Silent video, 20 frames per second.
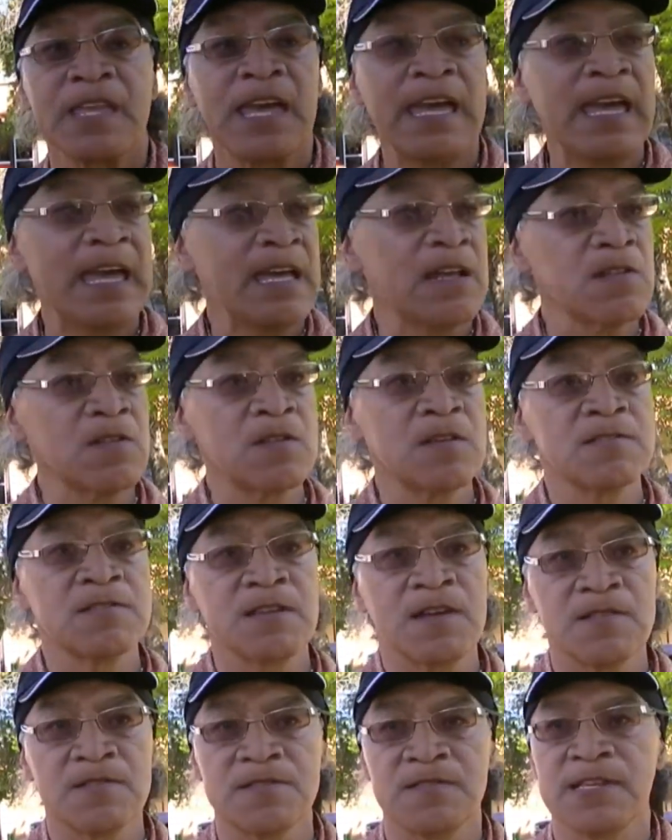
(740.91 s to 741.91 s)
And
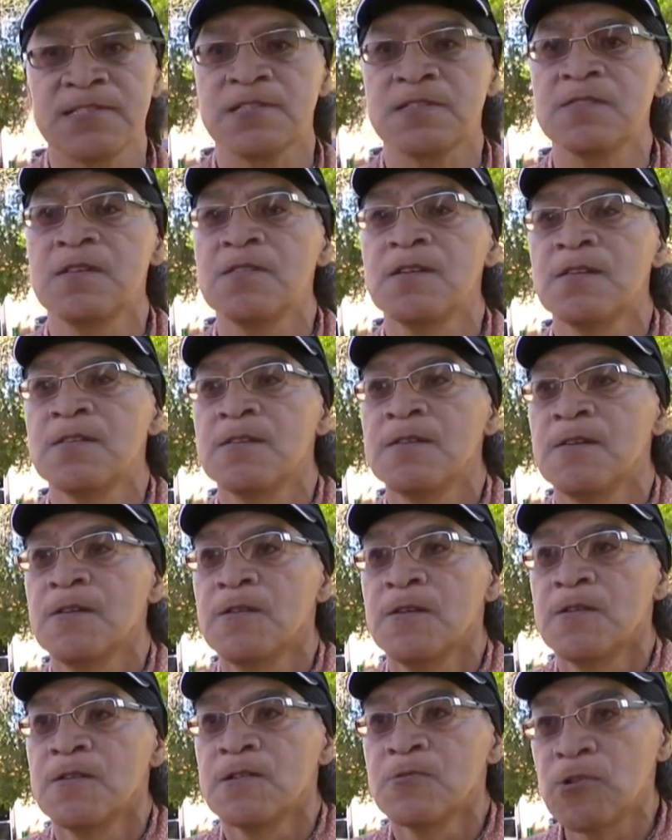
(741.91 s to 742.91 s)
this
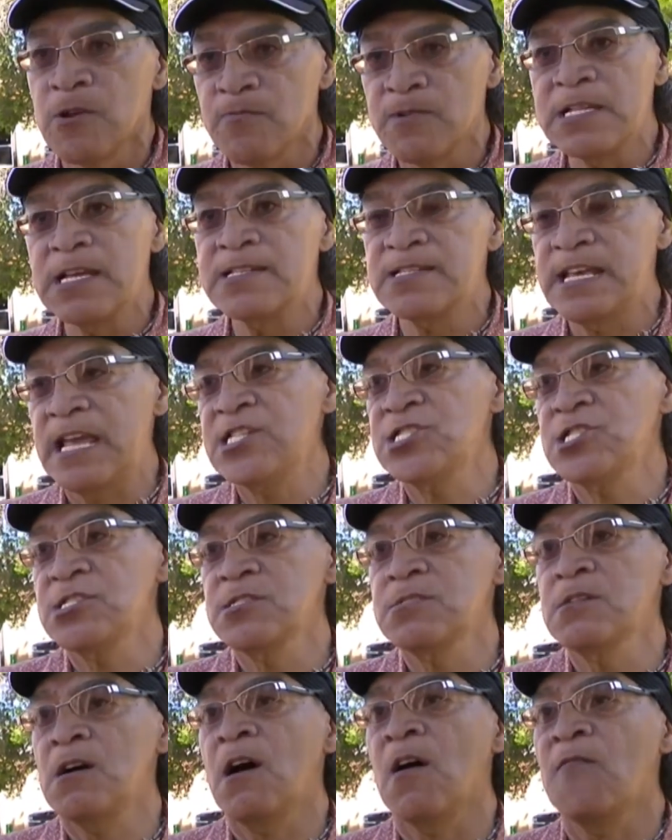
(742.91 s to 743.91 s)

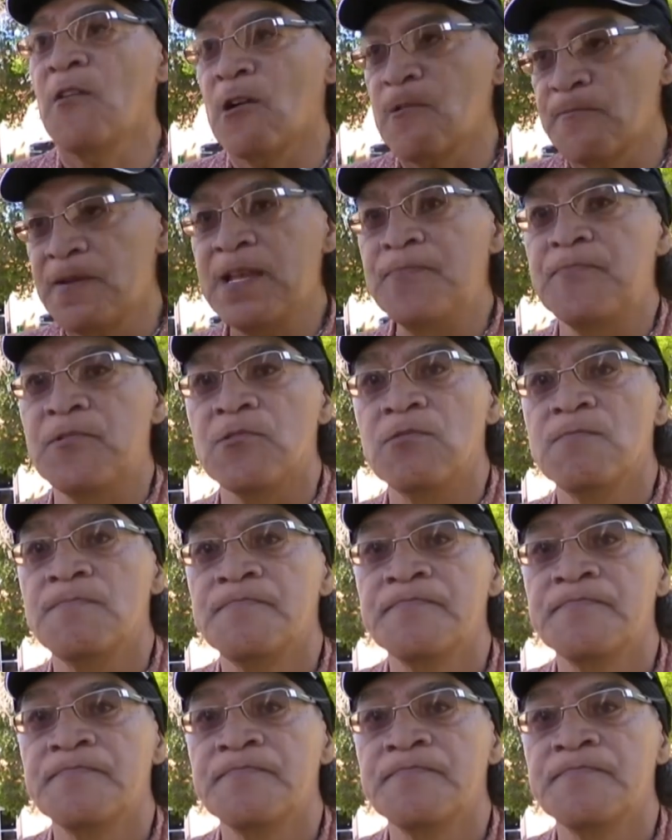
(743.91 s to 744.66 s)
criminalization of our people.